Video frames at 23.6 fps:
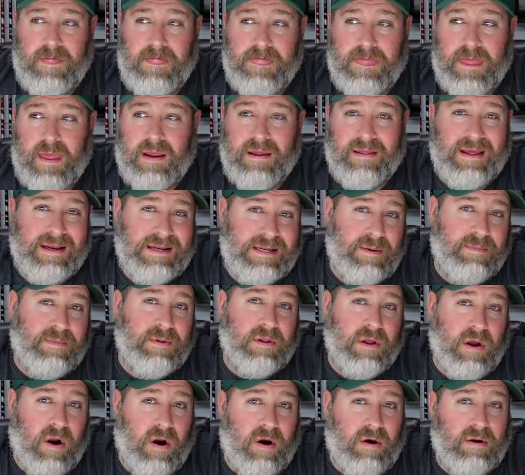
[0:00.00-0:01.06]
they
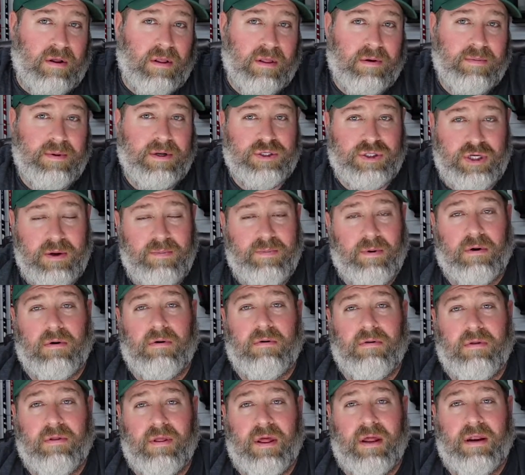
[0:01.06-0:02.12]
typically are a little bit cheaper
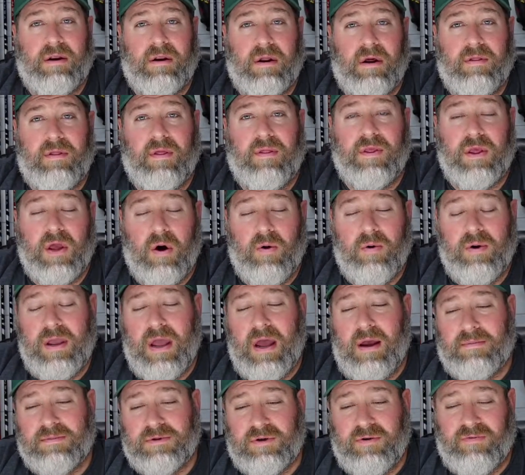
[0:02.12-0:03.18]
than the
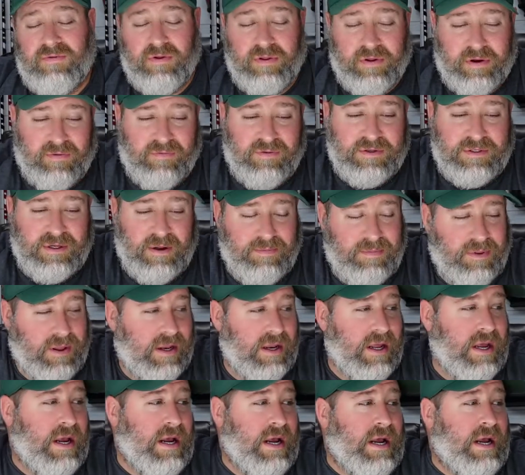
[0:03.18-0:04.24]
OEM. So if you're looking for
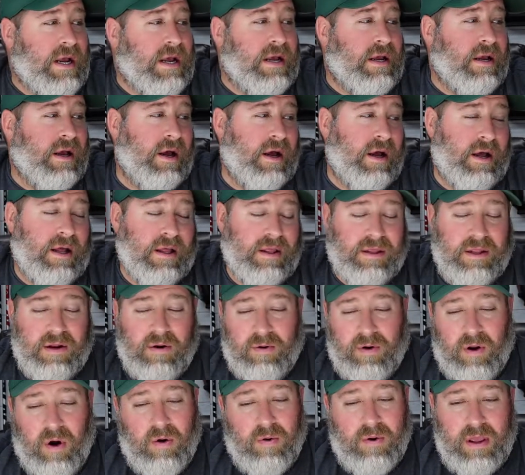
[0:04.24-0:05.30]
something, an
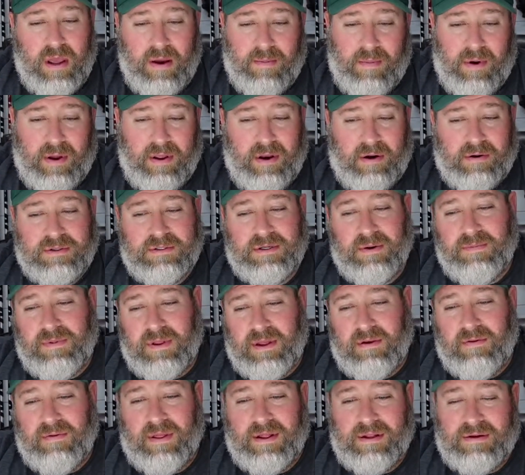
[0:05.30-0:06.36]
OEM,
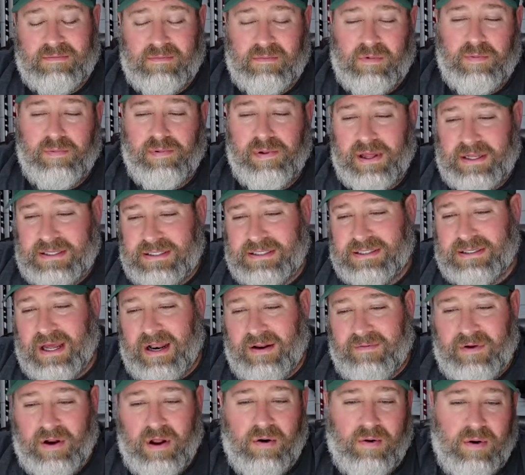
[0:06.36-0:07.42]
something that replaces kind
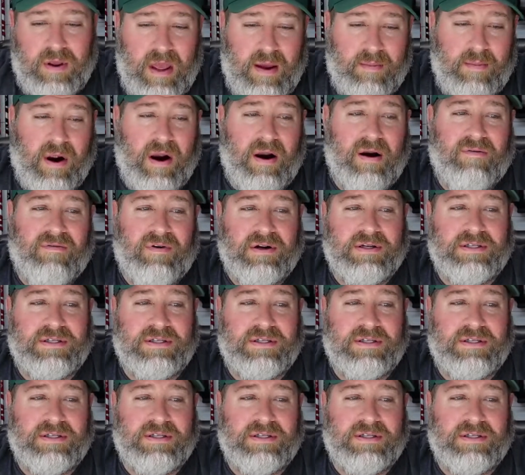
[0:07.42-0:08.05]
of an OEM iron, very